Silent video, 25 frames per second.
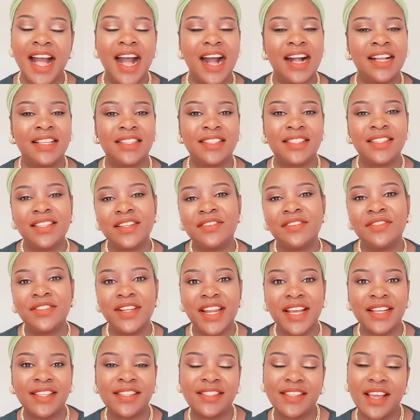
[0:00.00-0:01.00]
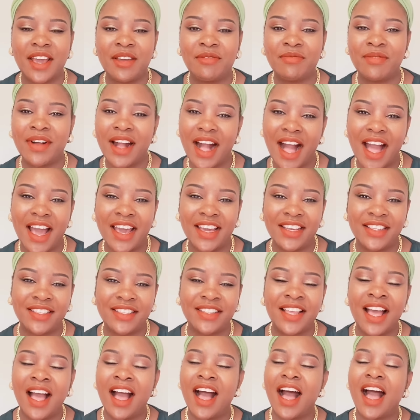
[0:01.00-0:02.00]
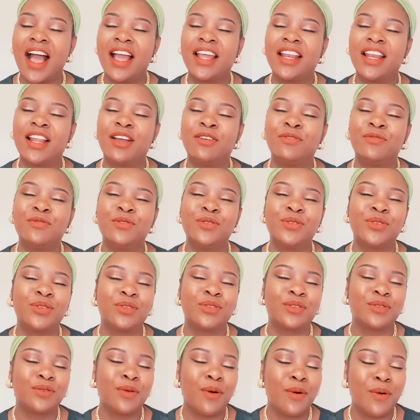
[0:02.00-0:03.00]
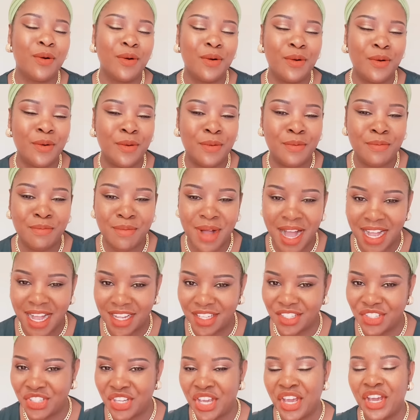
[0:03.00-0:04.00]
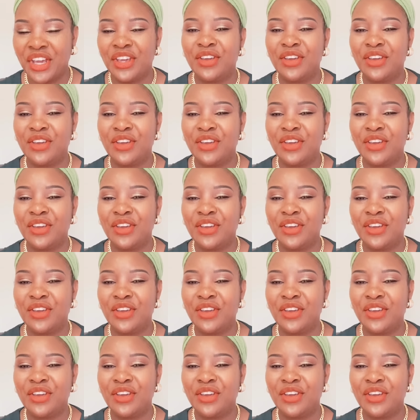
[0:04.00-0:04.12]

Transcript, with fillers: Until next time, guys, I love you so much.